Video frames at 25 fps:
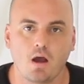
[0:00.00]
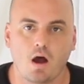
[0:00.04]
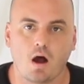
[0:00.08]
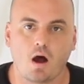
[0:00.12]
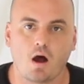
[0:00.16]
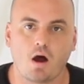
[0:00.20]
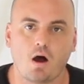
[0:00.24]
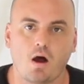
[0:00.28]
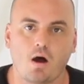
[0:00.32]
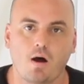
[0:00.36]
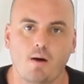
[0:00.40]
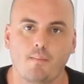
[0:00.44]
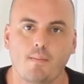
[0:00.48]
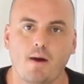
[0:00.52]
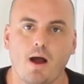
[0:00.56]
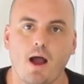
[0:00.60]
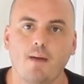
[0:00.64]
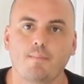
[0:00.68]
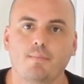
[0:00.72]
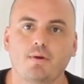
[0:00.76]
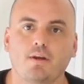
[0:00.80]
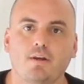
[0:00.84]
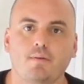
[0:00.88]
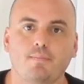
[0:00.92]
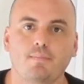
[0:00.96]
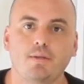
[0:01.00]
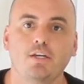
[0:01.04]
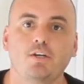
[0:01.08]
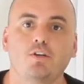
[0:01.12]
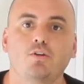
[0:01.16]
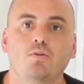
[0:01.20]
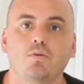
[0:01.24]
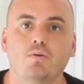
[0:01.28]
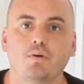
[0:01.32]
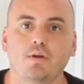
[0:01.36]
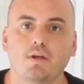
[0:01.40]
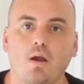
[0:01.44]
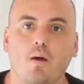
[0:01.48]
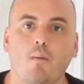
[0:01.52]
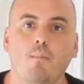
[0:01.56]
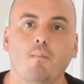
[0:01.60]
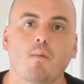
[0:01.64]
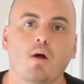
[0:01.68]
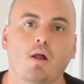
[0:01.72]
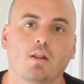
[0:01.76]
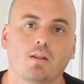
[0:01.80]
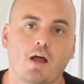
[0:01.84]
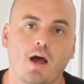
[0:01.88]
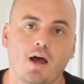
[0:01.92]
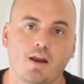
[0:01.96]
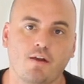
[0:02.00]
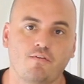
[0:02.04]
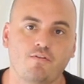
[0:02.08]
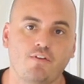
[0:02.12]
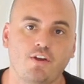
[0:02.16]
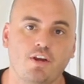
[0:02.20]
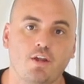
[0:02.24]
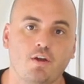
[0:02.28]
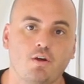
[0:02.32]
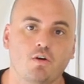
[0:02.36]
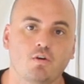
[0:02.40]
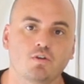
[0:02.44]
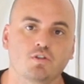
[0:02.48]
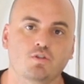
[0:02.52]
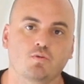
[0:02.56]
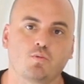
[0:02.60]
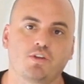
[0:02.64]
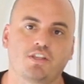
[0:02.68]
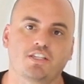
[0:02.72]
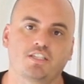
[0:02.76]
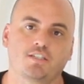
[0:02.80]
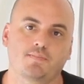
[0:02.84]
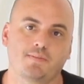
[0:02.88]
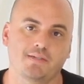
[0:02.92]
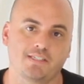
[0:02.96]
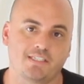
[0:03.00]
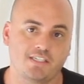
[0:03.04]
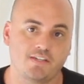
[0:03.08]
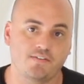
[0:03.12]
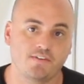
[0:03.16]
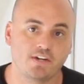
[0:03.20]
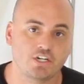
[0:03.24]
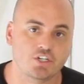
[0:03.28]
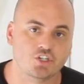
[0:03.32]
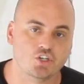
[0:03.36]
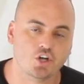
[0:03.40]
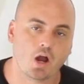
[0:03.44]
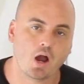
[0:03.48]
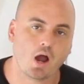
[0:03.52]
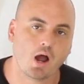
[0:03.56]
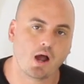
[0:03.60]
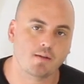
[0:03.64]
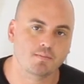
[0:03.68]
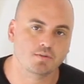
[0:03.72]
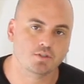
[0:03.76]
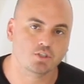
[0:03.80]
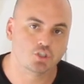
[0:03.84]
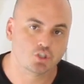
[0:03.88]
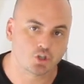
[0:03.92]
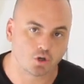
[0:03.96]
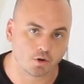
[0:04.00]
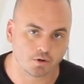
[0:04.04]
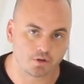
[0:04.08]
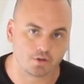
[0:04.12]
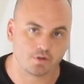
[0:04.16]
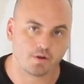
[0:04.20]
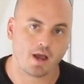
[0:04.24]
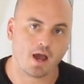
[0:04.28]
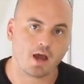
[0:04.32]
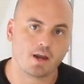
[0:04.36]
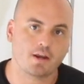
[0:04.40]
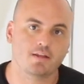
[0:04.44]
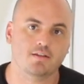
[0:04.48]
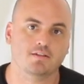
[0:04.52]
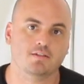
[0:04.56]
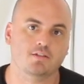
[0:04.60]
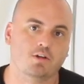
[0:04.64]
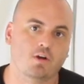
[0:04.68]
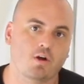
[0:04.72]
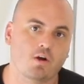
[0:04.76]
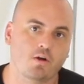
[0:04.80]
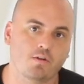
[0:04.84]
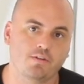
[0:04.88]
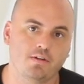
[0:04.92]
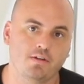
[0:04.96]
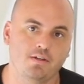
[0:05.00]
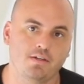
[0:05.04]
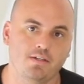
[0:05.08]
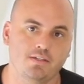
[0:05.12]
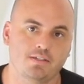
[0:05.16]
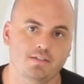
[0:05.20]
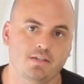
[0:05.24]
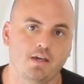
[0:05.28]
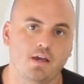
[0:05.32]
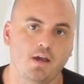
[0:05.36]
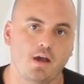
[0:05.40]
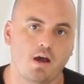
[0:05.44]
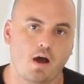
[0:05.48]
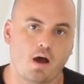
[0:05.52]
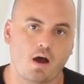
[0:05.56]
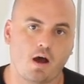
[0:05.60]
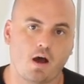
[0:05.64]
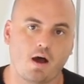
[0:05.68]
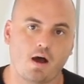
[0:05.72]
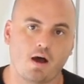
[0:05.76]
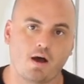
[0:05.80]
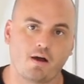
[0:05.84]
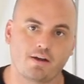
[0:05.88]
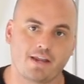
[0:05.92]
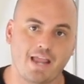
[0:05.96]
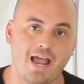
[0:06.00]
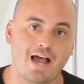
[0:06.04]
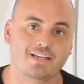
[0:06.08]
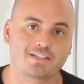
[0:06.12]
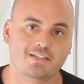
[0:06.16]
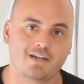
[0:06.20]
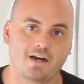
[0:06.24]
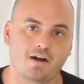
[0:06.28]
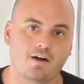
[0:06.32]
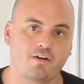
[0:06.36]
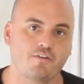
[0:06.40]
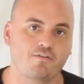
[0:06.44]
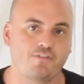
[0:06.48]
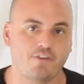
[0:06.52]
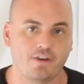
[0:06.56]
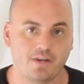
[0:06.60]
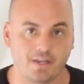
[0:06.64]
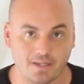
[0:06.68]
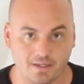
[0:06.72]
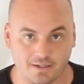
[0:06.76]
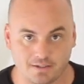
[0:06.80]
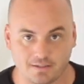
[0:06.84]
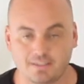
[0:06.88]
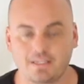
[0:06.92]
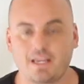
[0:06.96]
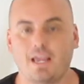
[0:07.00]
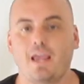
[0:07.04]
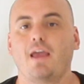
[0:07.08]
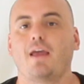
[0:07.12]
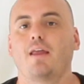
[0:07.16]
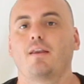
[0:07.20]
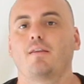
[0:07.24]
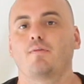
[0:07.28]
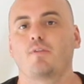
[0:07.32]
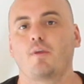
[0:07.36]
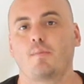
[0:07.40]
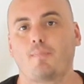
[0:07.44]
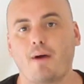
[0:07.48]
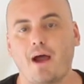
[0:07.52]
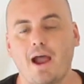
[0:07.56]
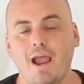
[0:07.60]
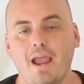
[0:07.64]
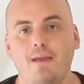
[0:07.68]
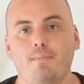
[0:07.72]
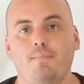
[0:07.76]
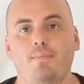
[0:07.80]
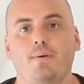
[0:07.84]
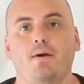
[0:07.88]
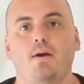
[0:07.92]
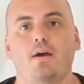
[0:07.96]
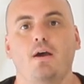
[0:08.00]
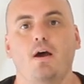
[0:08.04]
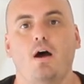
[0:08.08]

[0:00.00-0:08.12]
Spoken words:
I'm going to be doing a lot of videos with specific jobs showing you how to install these cast iron fittings and the pipe